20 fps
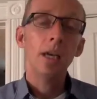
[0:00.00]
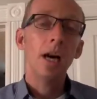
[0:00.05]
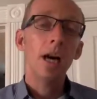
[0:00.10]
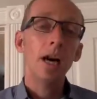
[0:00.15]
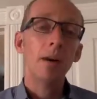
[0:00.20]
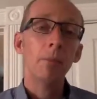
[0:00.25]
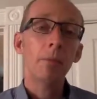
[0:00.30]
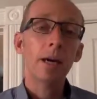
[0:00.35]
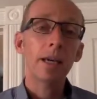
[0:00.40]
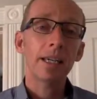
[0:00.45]

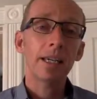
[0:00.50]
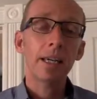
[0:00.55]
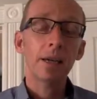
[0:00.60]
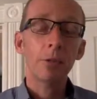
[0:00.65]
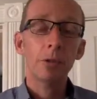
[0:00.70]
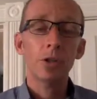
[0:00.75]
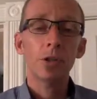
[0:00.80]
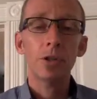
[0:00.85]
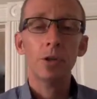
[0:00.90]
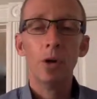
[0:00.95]
I'm Mike
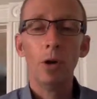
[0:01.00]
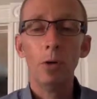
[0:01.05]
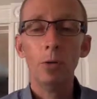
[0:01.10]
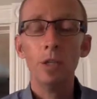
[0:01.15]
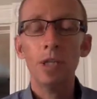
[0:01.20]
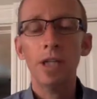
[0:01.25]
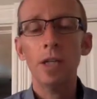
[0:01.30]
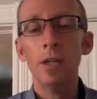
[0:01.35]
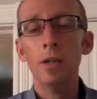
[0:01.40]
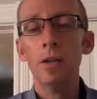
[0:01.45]
Gingerich, your
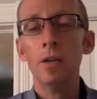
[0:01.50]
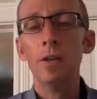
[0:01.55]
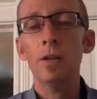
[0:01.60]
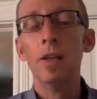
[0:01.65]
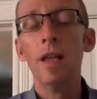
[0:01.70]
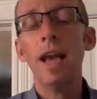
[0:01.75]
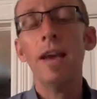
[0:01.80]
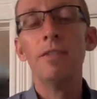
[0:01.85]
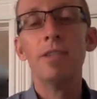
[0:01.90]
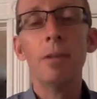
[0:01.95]
host here to
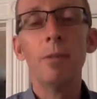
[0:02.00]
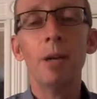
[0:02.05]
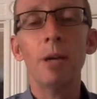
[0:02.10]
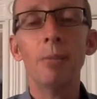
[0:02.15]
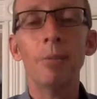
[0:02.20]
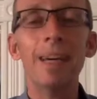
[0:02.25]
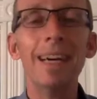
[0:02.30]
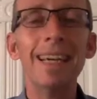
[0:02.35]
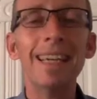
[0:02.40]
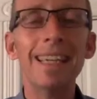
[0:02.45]
the Halftime Mike
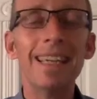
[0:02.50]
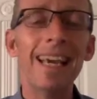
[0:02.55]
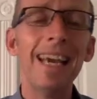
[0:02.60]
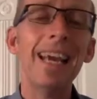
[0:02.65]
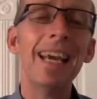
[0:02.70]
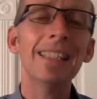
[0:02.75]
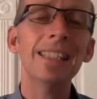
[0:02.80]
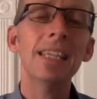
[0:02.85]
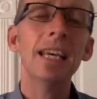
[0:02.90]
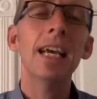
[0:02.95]

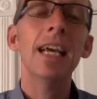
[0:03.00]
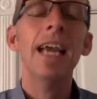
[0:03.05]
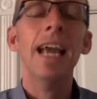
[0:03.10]
podcast.